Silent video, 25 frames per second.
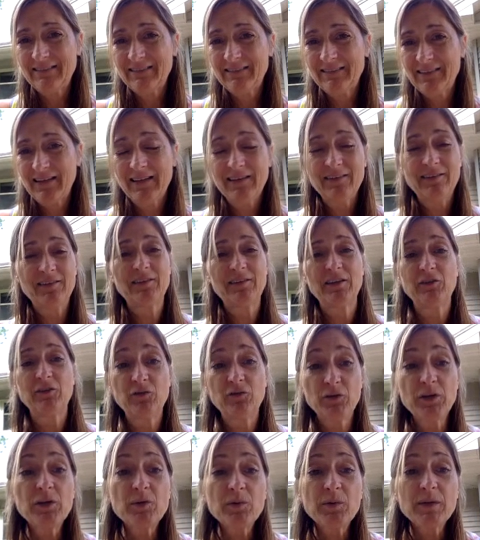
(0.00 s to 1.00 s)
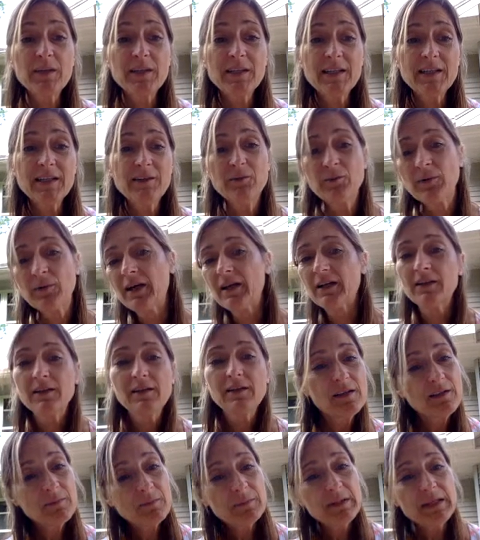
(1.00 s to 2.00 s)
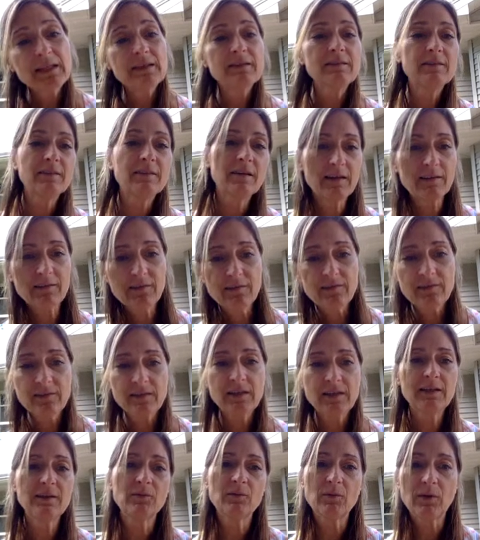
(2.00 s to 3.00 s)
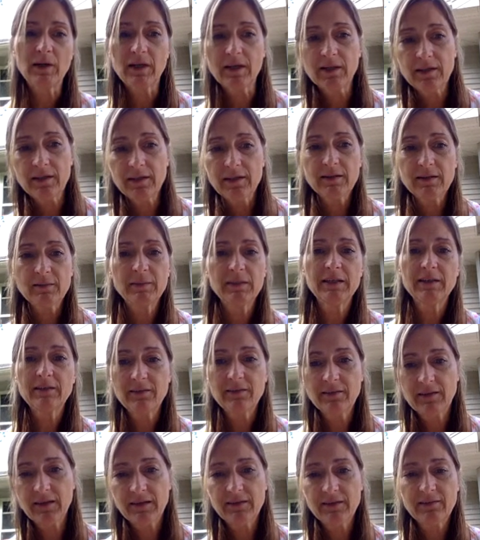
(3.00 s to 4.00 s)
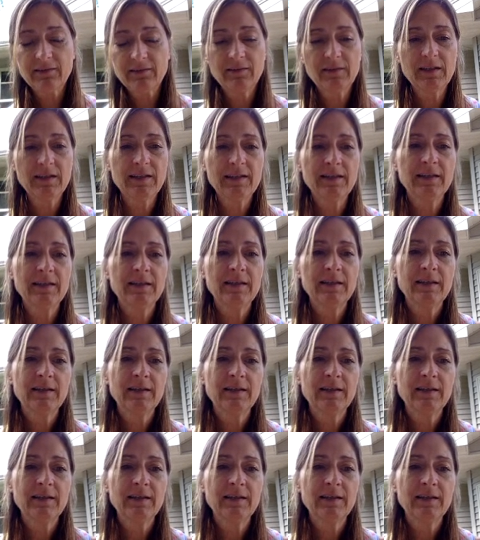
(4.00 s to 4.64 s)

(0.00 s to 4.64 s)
testing frequently, write a little bit, test it, write a little bit, test it.